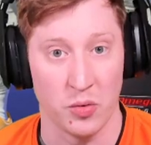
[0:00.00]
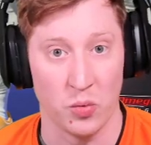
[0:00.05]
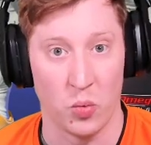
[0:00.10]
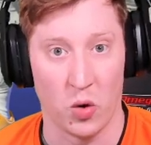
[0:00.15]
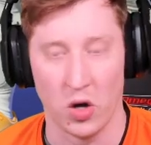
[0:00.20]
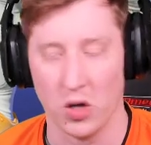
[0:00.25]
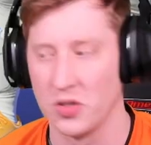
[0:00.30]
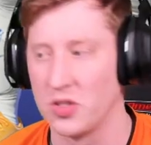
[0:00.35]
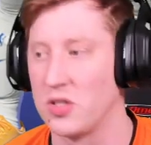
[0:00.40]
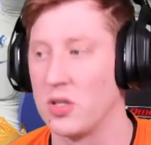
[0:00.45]

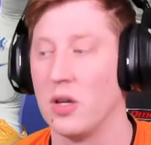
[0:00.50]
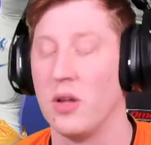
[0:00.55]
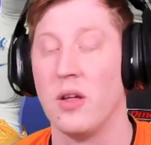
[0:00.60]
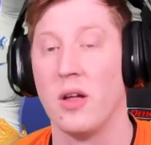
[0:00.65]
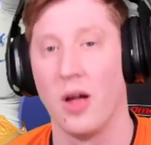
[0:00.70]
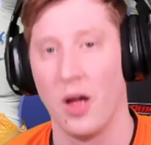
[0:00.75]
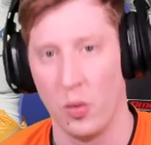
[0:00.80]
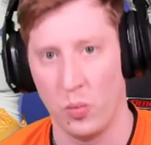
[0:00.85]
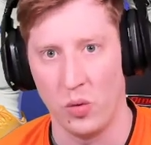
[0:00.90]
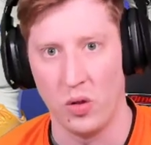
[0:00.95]
was,
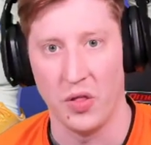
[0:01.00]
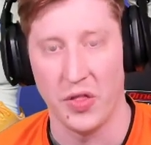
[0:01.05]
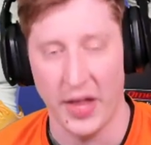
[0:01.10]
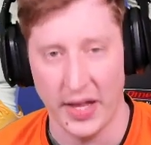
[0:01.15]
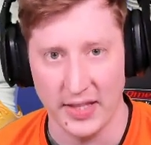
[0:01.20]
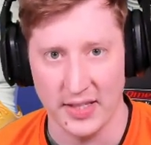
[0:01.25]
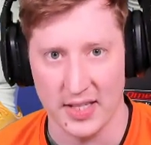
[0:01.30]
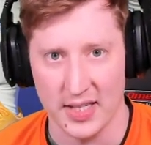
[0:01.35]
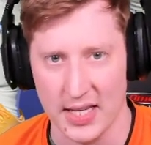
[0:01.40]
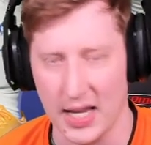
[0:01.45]
and we'll
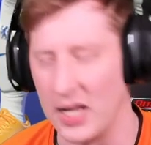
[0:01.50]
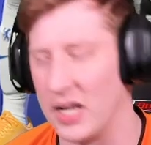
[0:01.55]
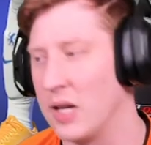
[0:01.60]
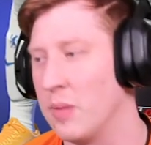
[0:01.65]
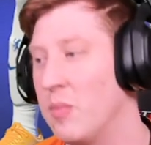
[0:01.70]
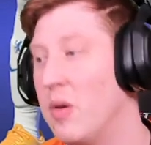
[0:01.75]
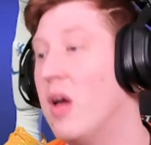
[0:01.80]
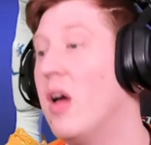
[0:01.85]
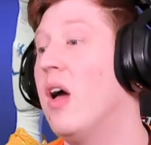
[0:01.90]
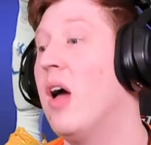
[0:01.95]
then sell
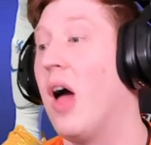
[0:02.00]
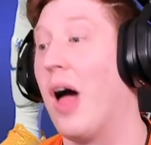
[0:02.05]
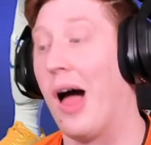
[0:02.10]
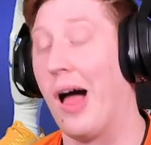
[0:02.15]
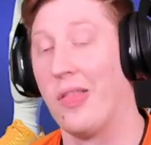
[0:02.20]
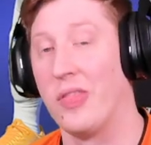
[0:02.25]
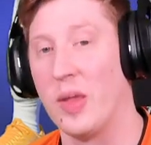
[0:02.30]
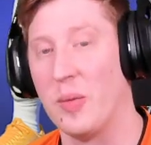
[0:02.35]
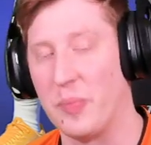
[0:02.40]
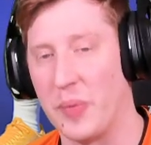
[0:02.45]
him,
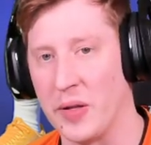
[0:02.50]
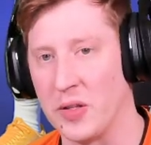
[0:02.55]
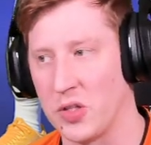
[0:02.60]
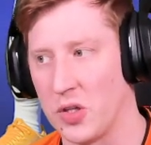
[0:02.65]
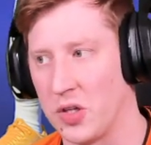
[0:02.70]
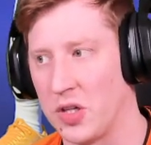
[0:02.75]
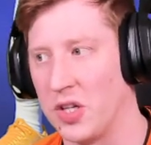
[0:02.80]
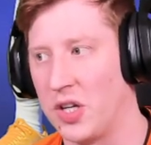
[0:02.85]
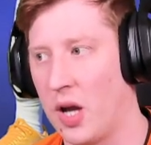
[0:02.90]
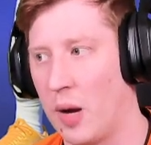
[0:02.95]
and then Pinto
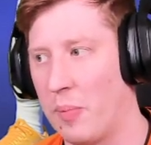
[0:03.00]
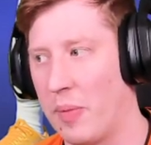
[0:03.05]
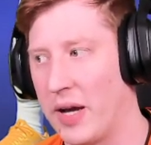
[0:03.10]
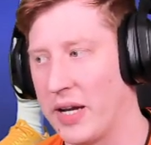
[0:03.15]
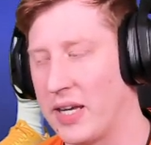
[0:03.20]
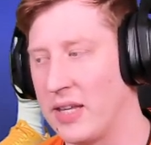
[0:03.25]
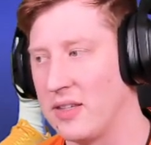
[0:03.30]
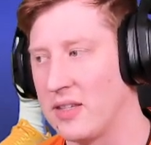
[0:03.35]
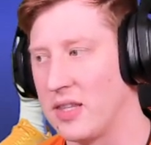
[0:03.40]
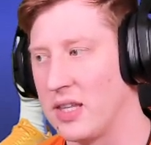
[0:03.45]
can come
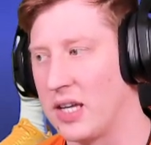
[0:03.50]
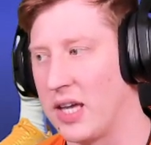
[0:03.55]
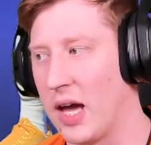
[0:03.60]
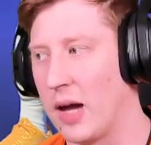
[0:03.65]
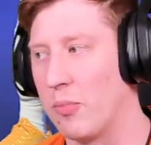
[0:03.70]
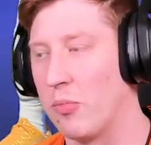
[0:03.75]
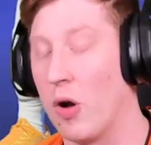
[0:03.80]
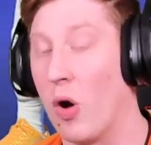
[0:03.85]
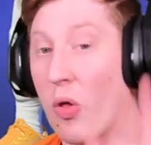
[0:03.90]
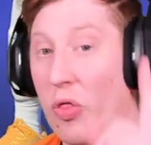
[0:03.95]
back into the
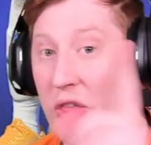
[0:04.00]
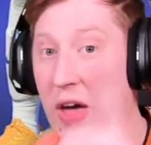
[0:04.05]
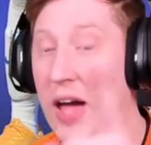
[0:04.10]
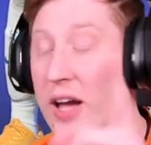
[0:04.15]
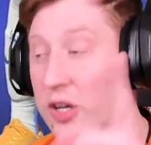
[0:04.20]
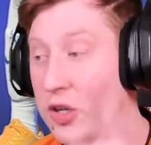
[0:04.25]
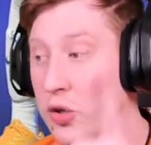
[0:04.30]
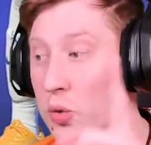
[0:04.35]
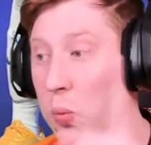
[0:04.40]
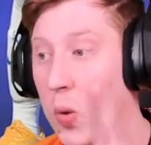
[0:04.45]
cam roll.
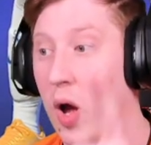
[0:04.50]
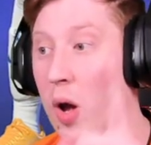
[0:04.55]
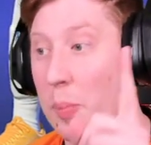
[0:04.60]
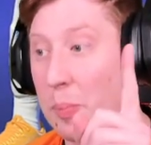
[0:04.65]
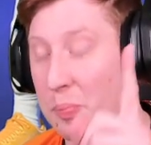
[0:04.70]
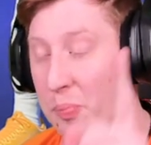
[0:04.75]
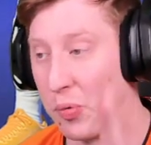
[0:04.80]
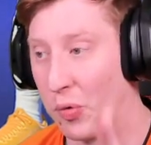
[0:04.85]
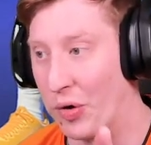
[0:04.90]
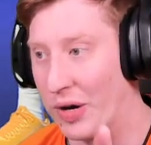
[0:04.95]
That could
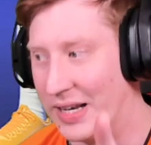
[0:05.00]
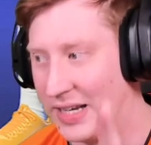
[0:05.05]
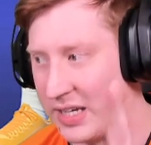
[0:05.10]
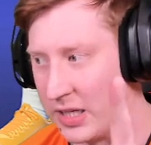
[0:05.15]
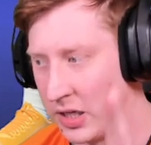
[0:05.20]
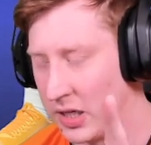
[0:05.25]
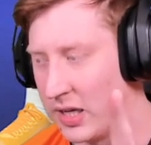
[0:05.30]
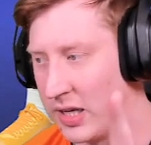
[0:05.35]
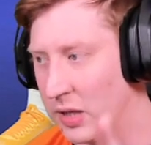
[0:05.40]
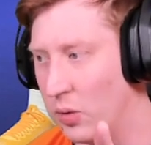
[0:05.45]
work
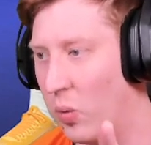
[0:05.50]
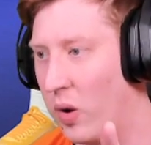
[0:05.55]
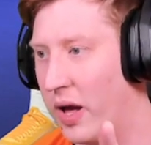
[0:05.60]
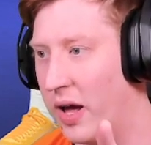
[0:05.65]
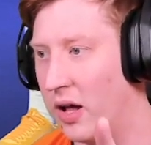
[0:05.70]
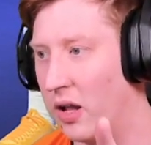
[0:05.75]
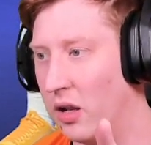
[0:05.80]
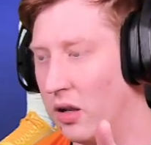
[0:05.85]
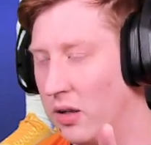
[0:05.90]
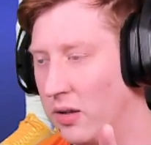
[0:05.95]
brilliantly
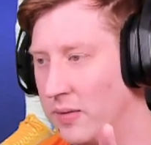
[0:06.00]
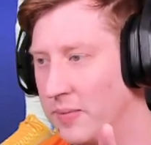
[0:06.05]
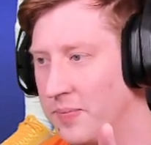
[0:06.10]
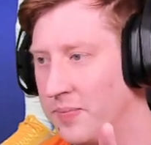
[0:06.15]
well.